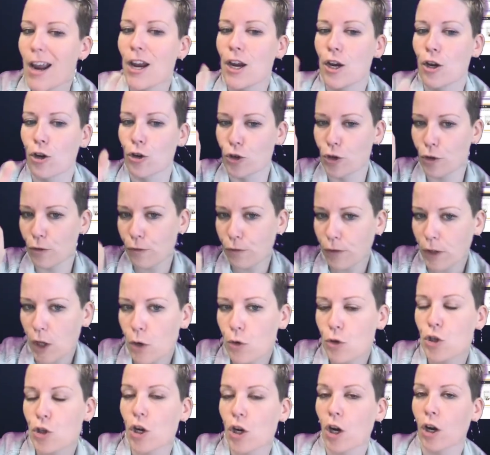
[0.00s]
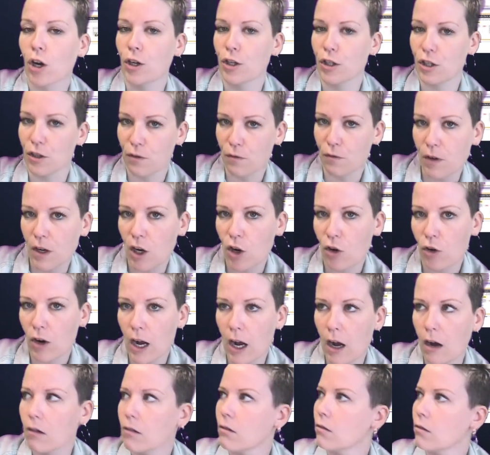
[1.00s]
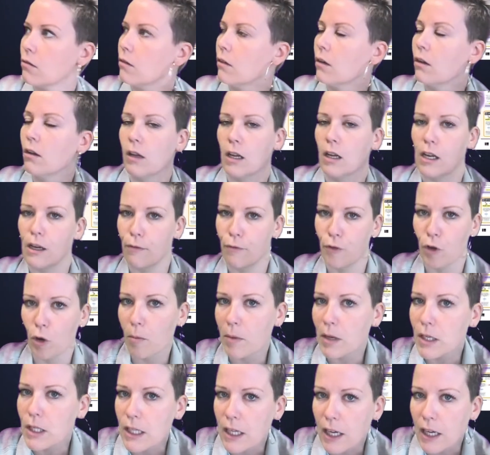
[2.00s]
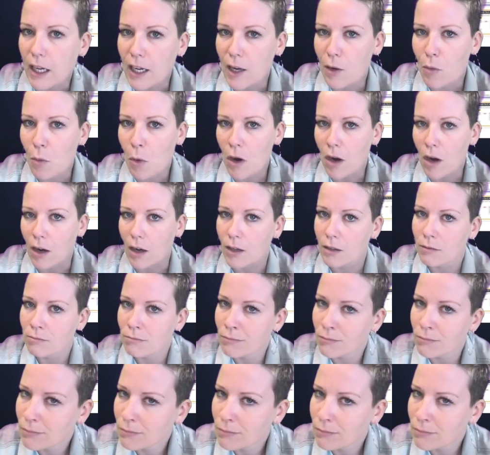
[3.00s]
Here's your flow chart to figure out if you're missing any work.